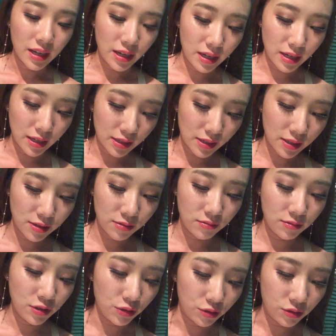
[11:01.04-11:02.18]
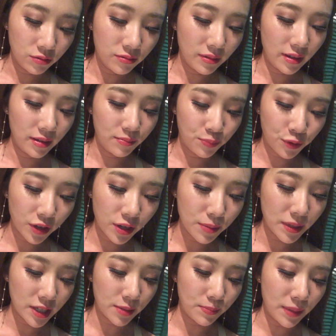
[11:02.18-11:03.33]
has, you know, pretty
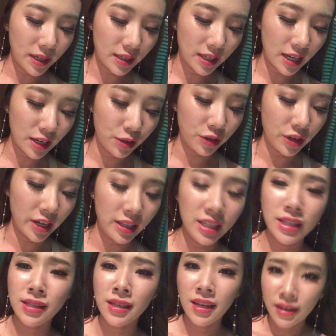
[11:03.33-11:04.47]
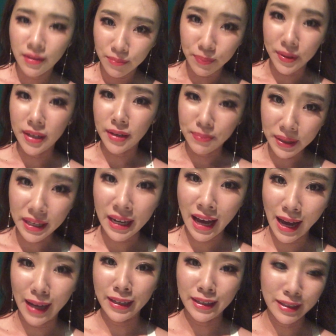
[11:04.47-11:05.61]
much maintained or at least be a bit
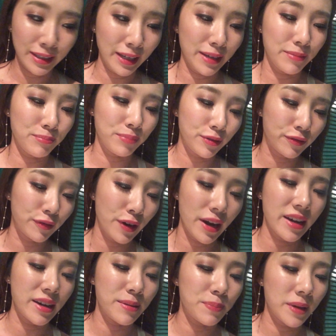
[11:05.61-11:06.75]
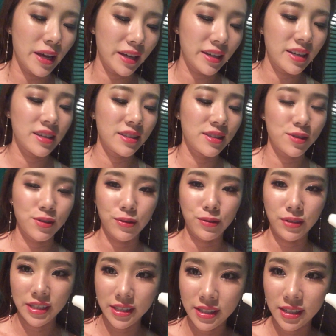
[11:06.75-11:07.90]
higher than before I applied it. So
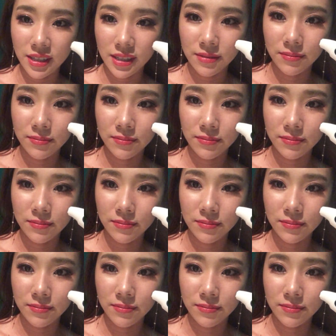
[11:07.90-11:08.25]
let's see.